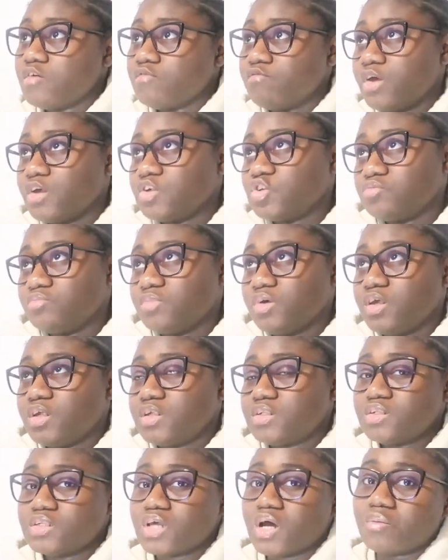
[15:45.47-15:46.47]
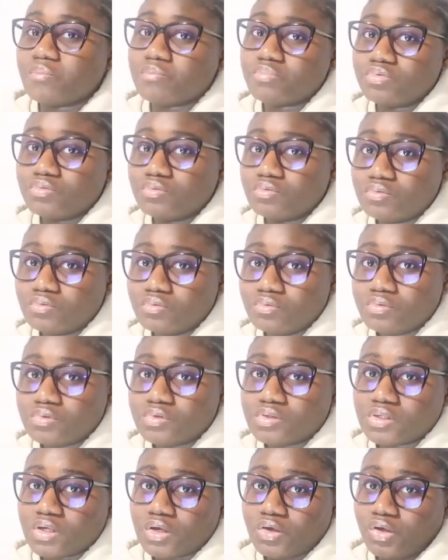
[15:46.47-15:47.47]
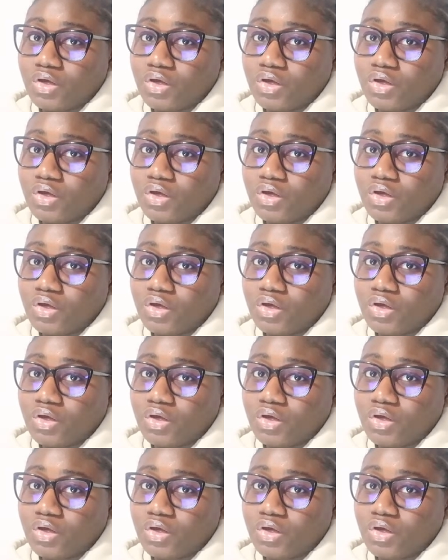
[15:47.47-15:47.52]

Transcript: resume samples.